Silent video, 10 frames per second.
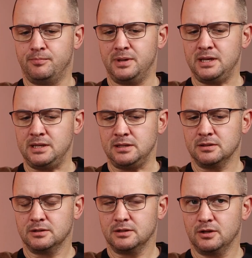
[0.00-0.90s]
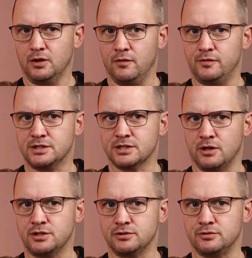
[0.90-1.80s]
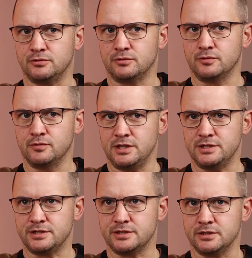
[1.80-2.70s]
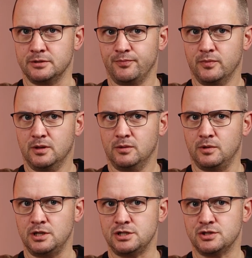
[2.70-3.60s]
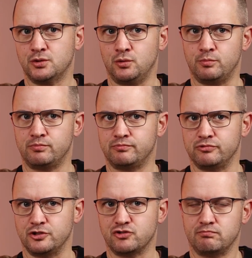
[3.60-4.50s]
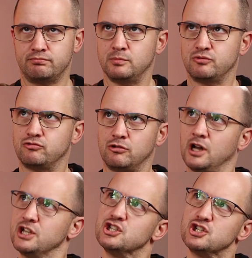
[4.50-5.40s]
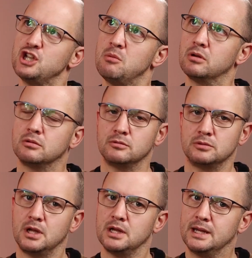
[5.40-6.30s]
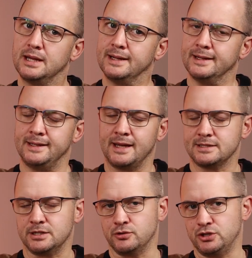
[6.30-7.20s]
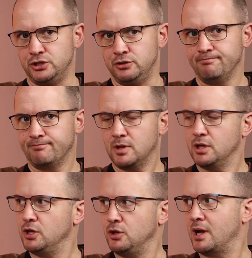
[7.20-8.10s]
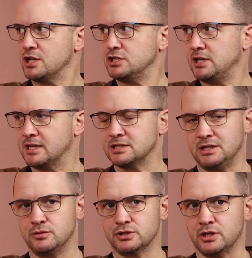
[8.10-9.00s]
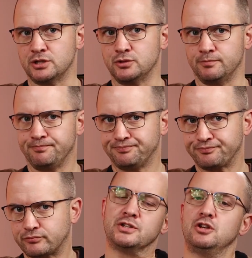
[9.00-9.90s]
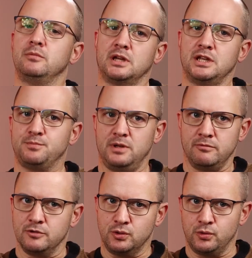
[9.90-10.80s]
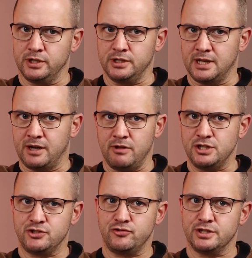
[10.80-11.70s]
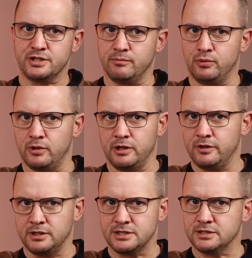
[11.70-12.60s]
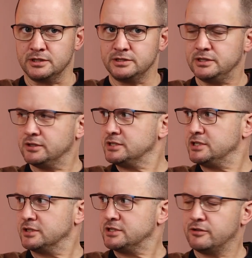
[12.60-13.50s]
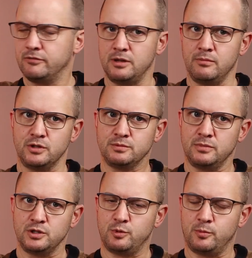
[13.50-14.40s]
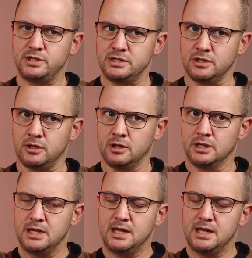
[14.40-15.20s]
B of the title register, which is called Proprietorship, and that tells you who actually has legal title. Assuming it's been recorded at Land Registry at some point. I think they started in 1993 and most properties are.